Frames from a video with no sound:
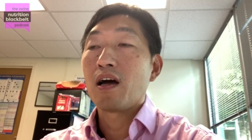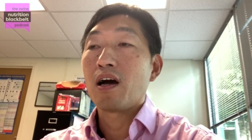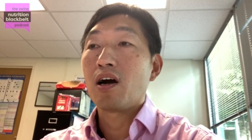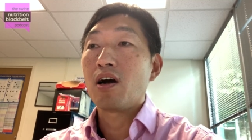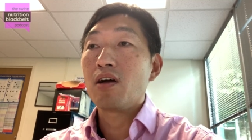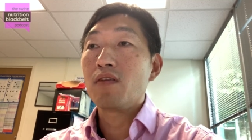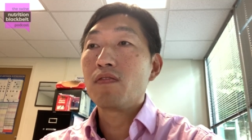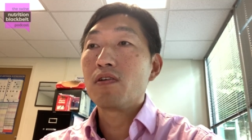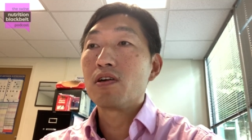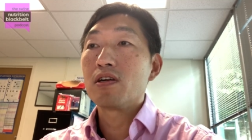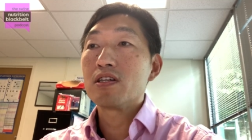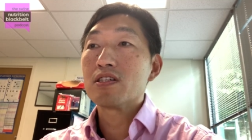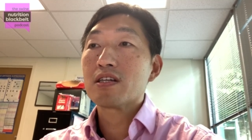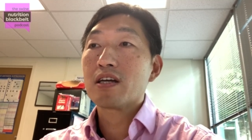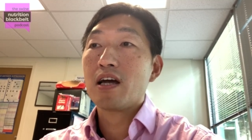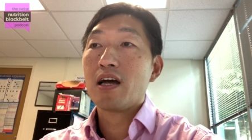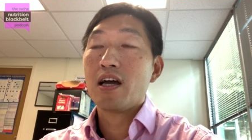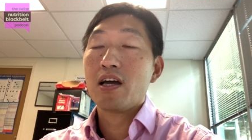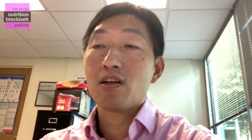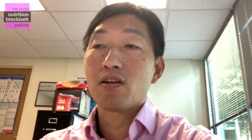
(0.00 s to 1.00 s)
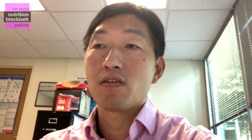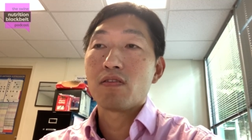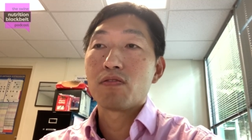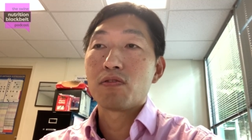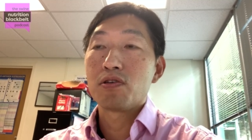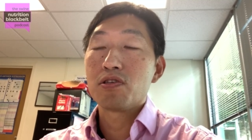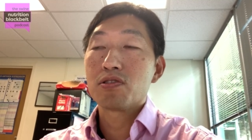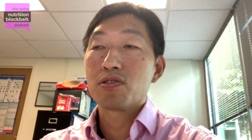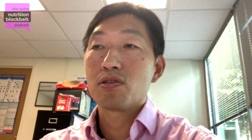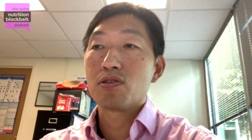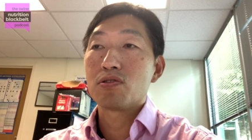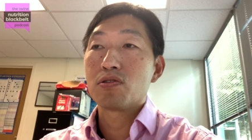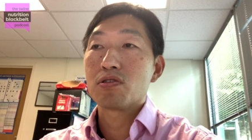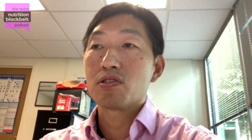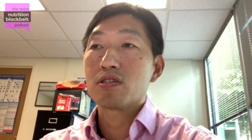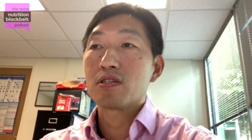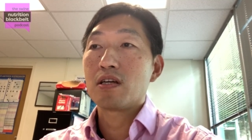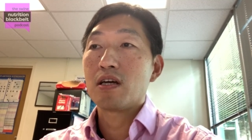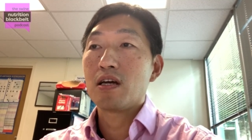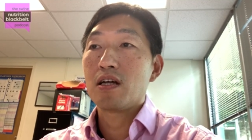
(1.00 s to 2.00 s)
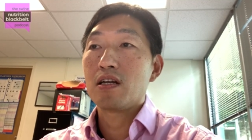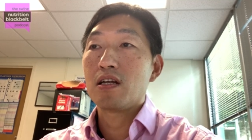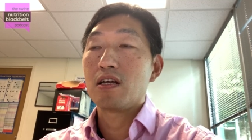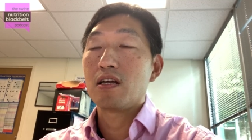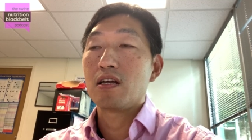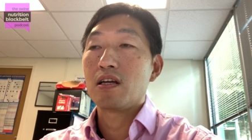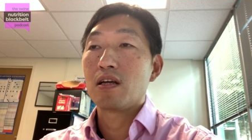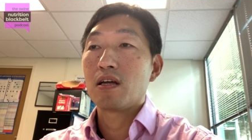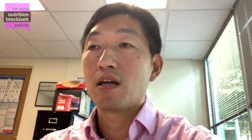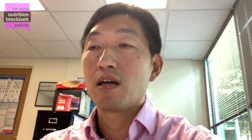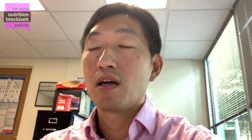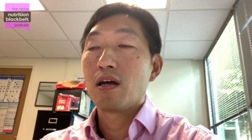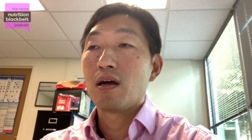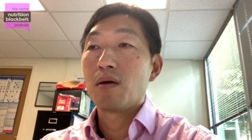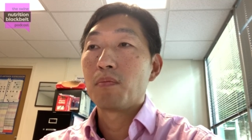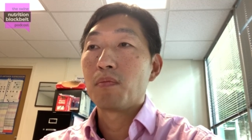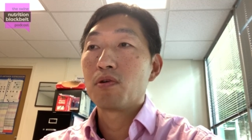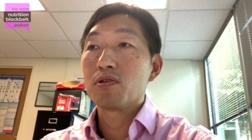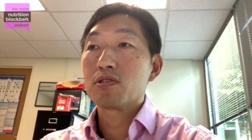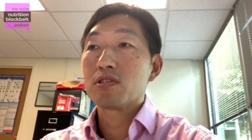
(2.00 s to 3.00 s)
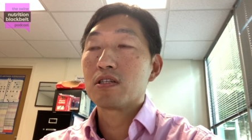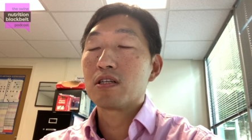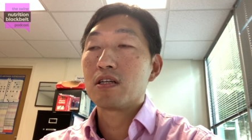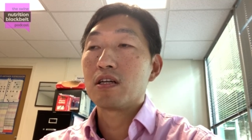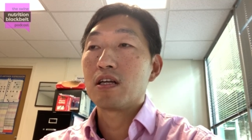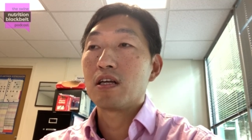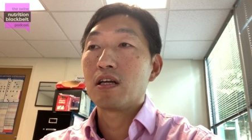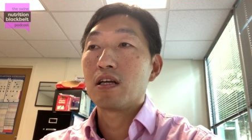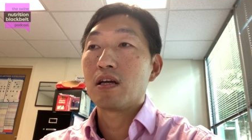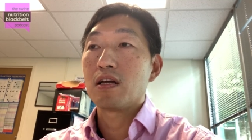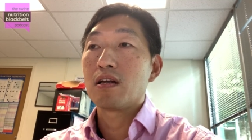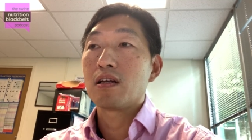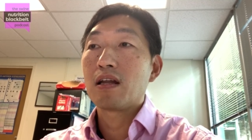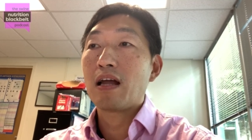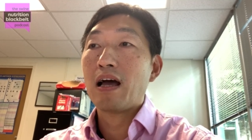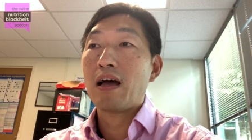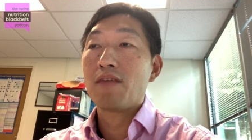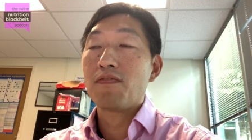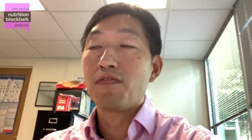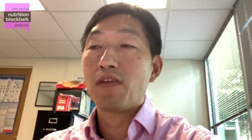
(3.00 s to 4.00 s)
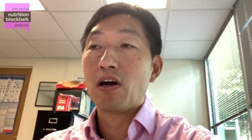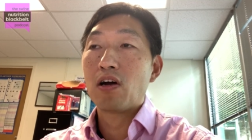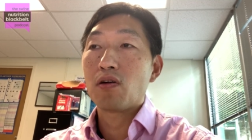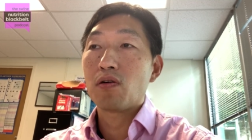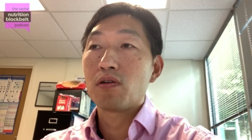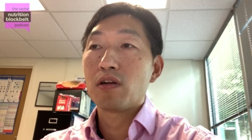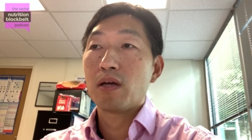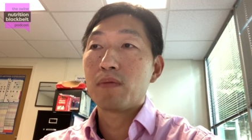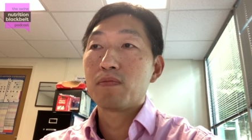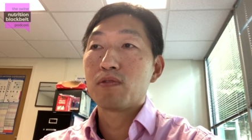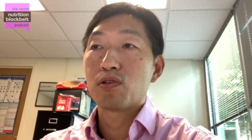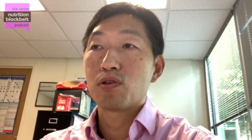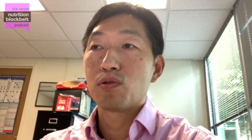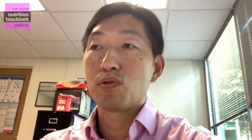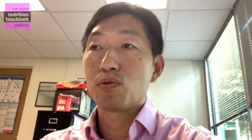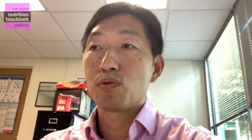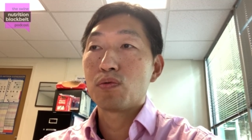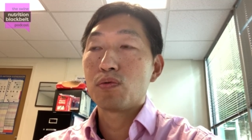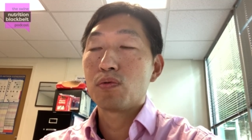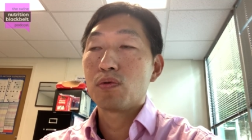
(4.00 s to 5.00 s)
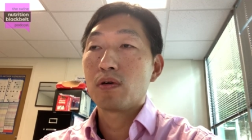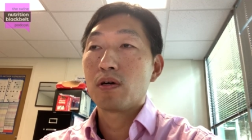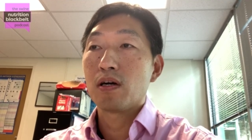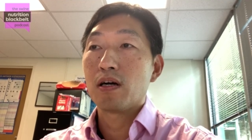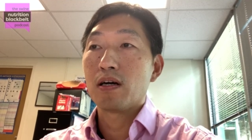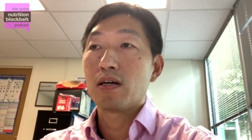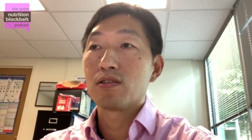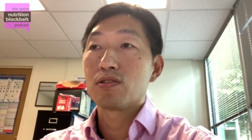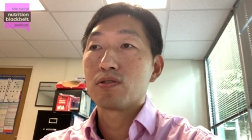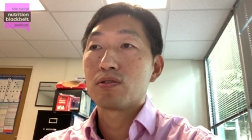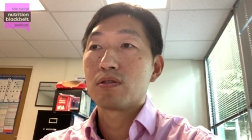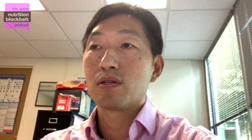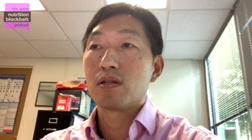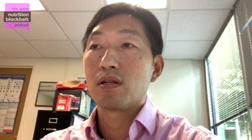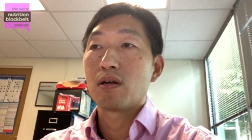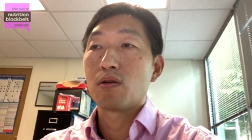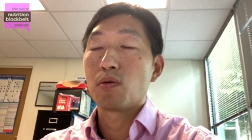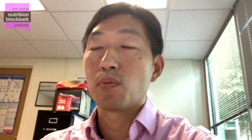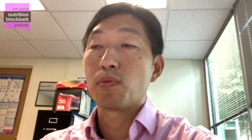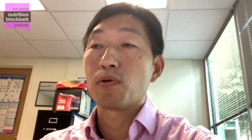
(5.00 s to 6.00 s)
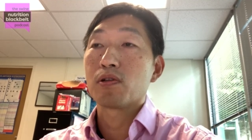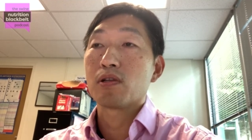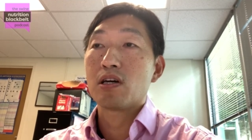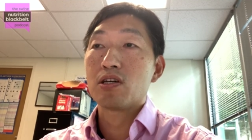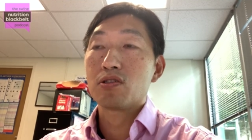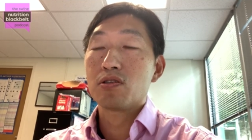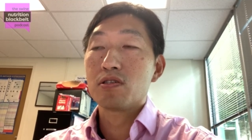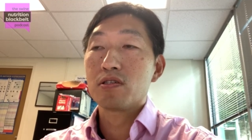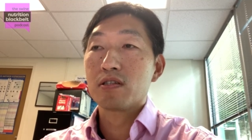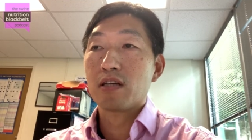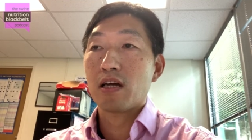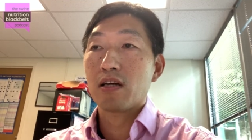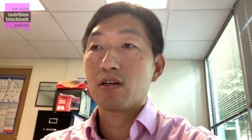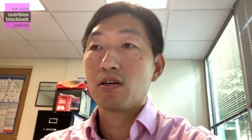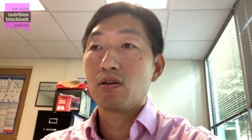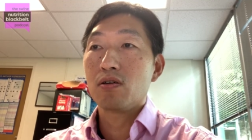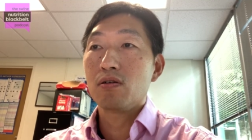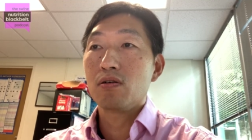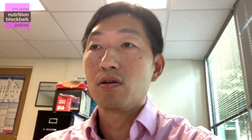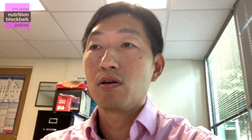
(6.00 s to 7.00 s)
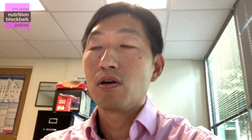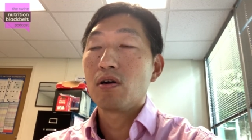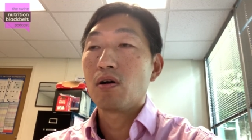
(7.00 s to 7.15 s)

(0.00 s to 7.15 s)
However, this kind of research study mostly not follow them through uh, the reproduction cycle